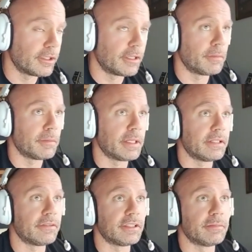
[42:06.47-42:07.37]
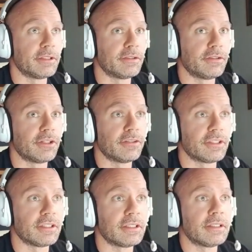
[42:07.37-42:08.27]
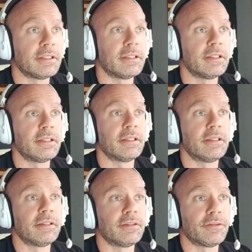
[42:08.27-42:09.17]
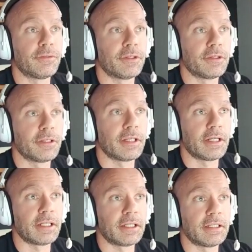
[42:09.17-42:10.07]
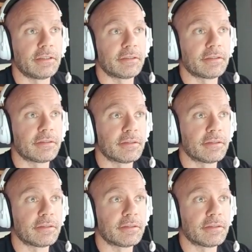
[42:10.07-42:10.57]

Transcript: an MMA team in New Jersey. It's one of the highlights